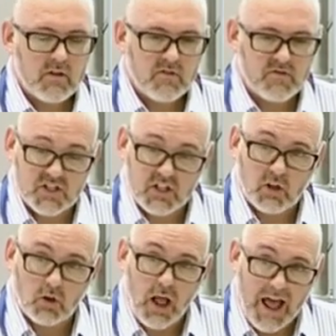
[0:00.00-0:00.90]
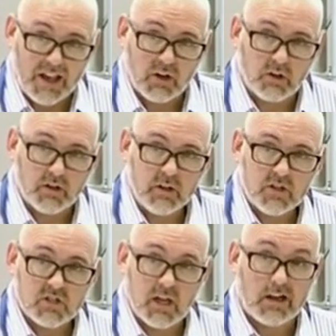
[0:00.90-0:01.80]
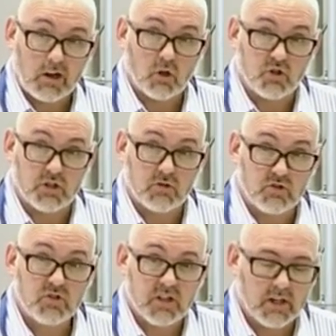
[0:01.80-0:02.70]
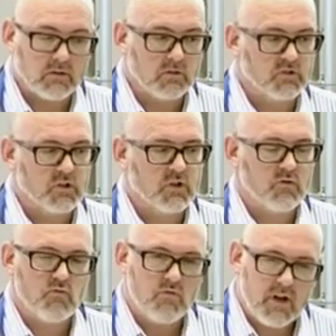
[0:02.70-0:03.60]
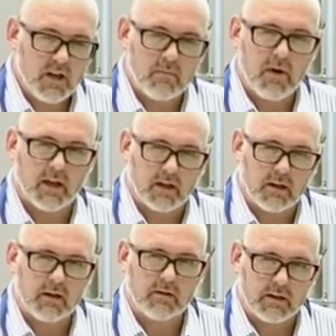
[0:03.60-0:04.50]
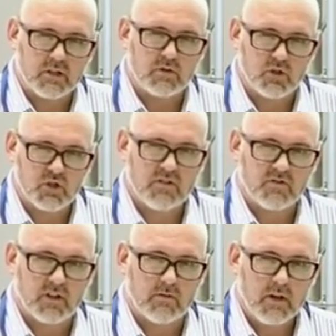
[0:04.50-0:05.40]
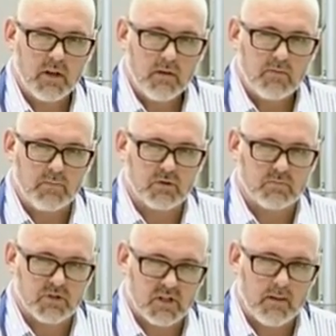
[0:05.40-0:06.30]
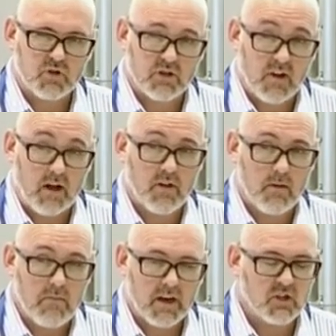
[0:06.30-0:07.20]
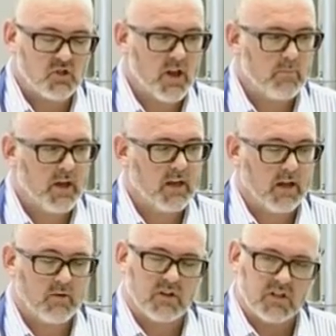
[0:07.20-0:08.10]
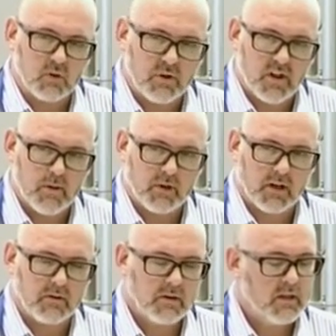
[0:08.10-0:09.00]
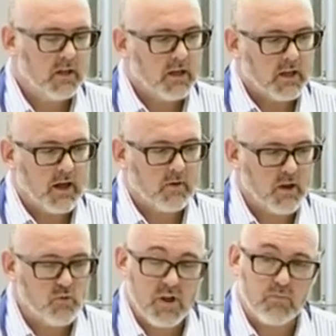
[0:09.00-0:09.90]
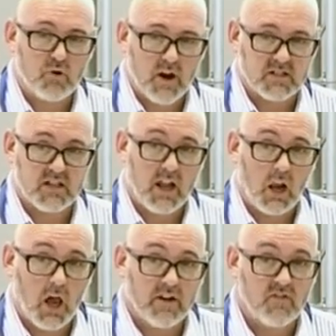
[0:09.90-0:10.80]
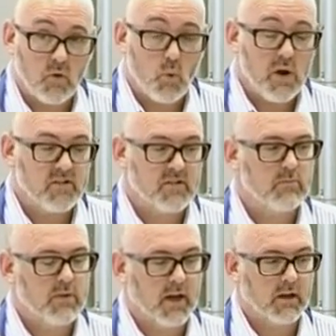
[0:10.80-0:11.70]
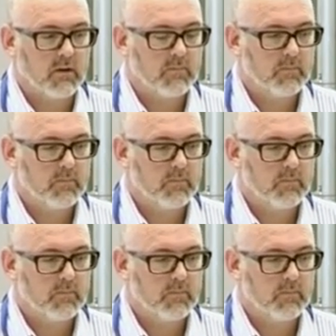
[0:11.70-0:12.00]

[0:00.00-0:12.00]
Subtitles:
physical and psychological skills that can really lead to a shift in people's perception of how they manage their pain, how they deal with their pain, and how they reappraise their life with pain.